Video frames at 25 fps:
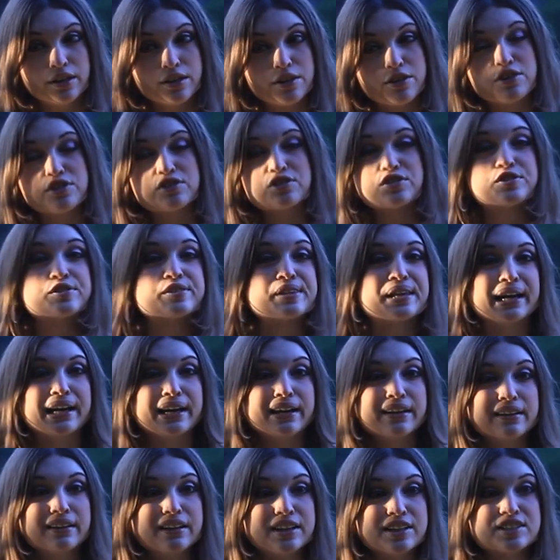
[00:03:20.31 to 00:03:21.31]
this is
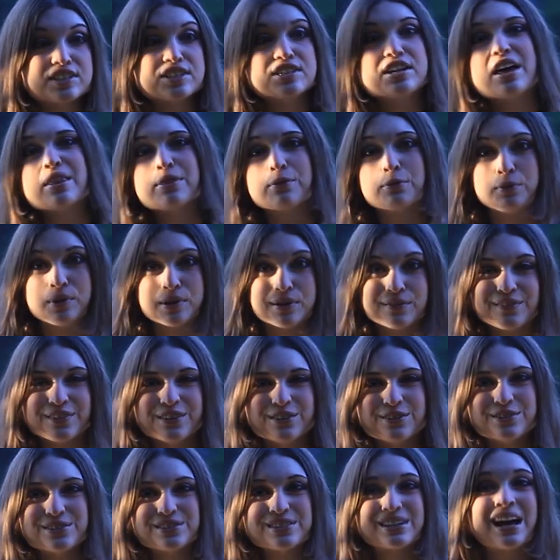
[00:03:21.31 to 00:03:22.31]
that. It's another one of
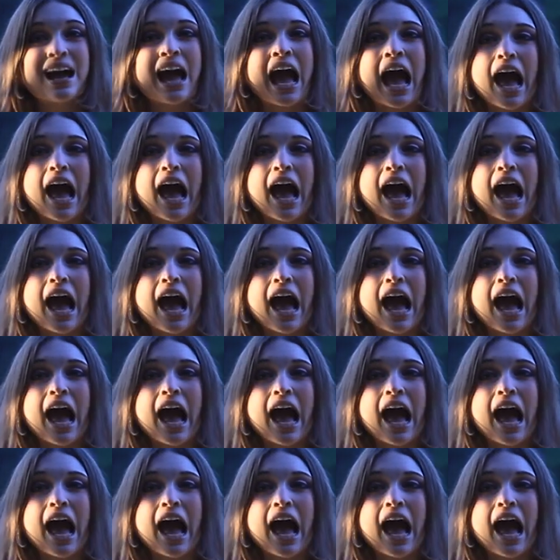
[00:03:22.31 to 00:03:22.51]
those.